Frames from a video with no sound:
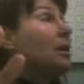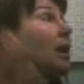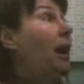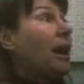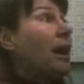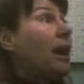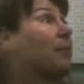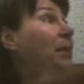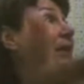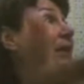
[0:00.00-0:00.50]

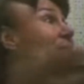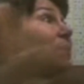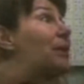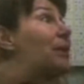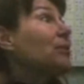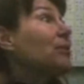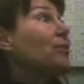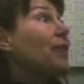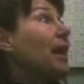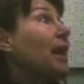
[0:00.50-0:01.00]
I may have met
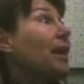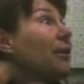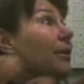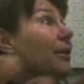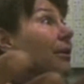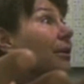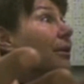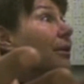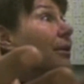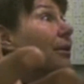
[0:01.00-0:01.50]
her there.
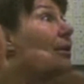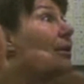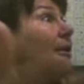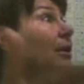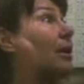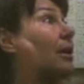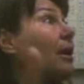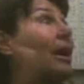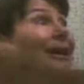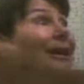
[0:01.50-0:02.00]

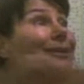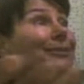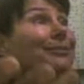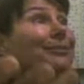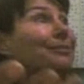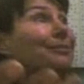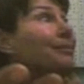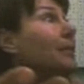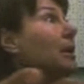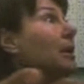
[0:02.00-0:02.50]

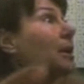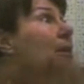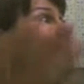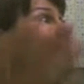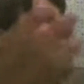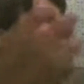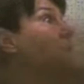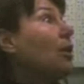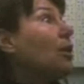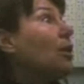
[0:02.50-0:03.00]

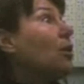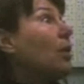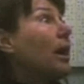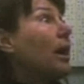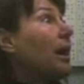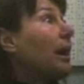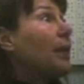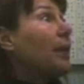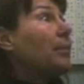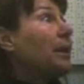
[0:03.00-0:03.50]
You know,
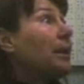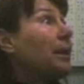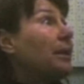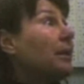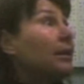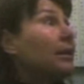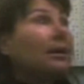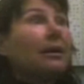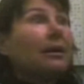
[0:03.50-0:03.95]
I mean...